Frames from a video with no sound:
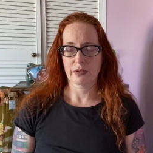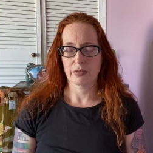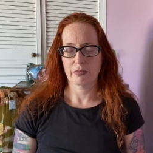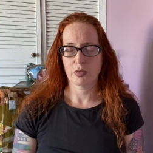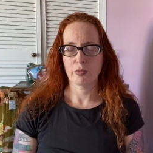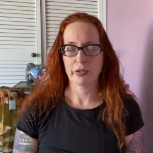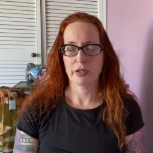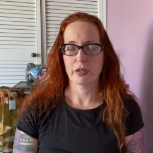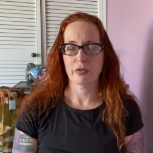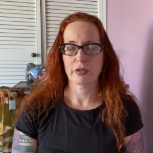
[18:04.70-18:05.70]
The moment
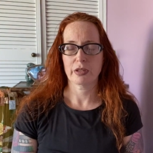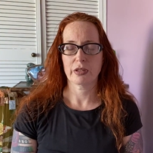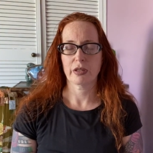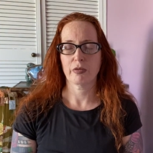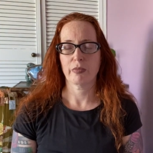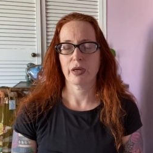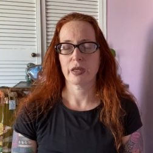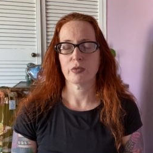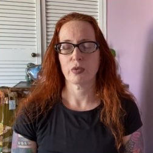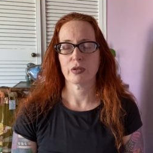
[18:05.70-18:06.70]
you notice that your
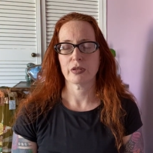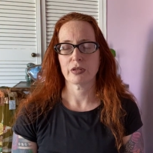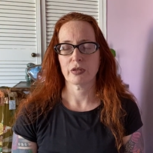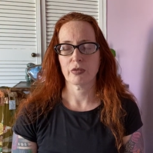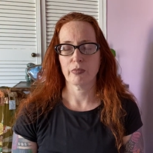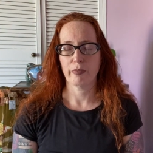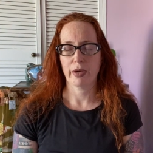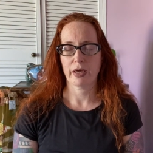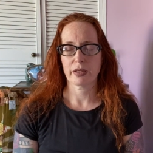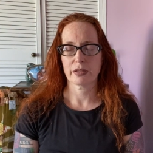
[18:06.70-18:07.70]
mind wanders, you come
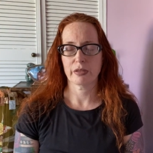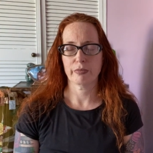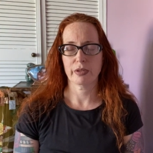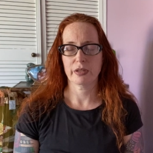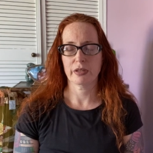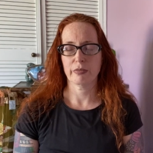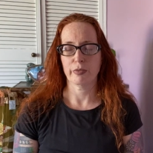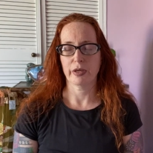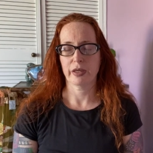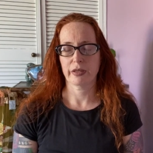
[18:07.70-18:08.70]
back simply to the
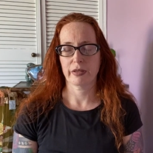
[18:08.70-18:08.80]
breath.